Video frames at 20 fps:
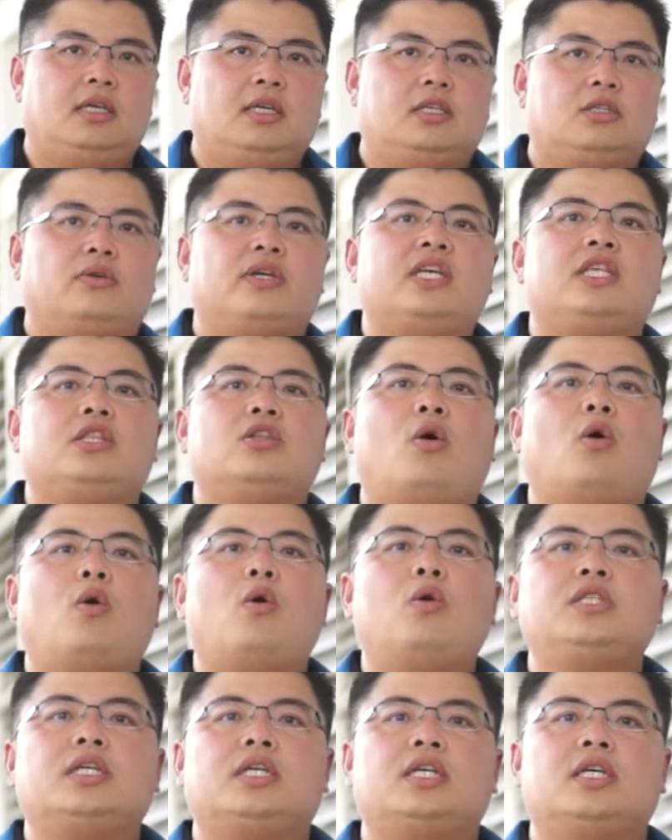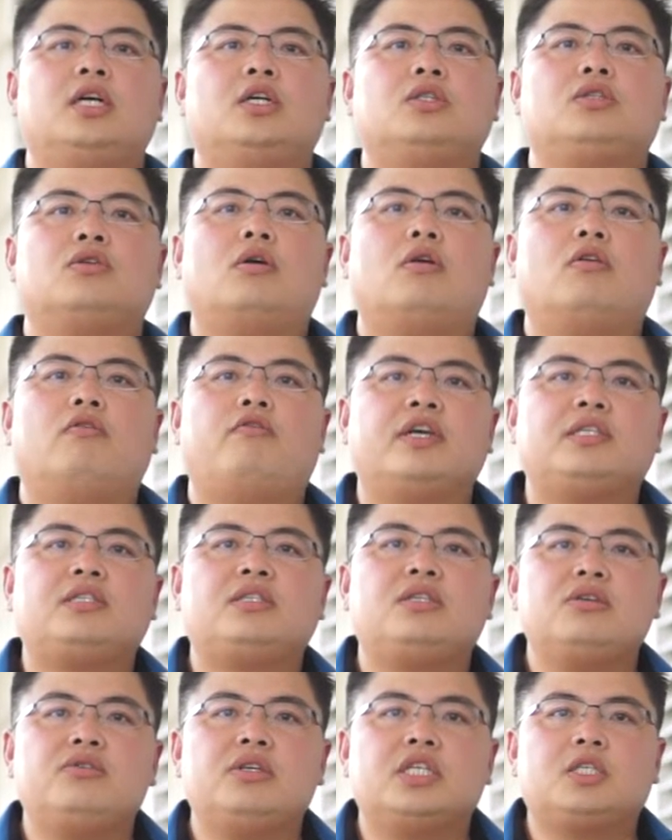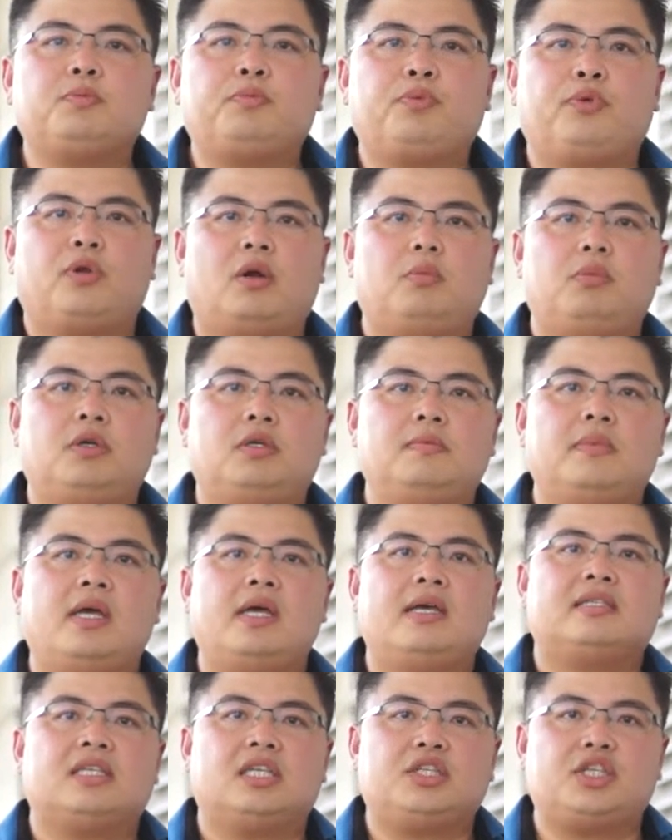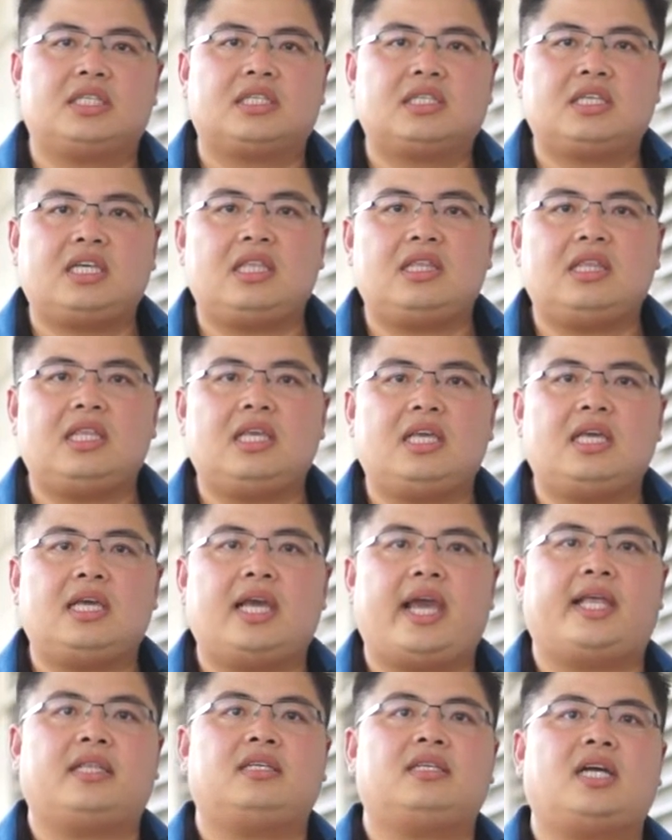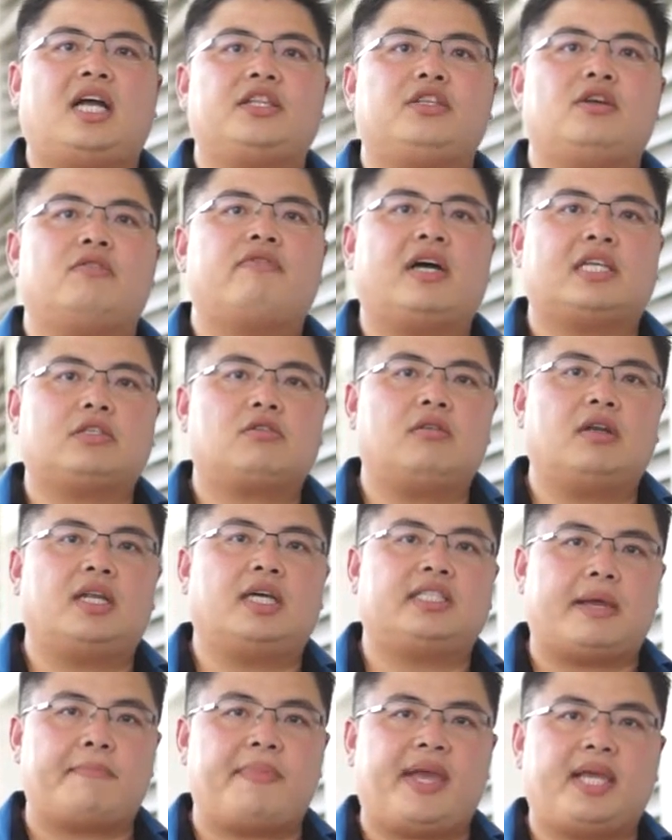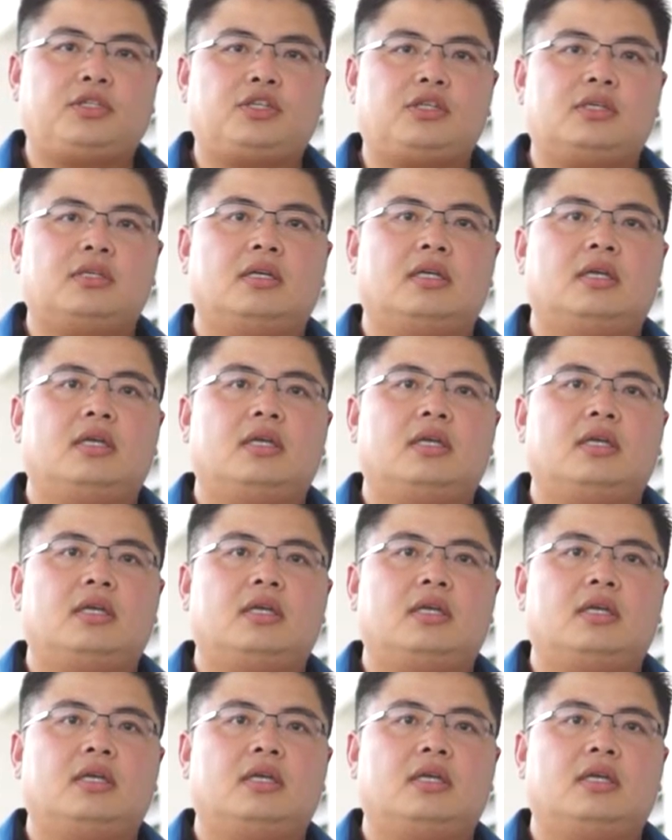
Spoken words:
So in order to avoid serious problems such as kidney and cardiovascular damage,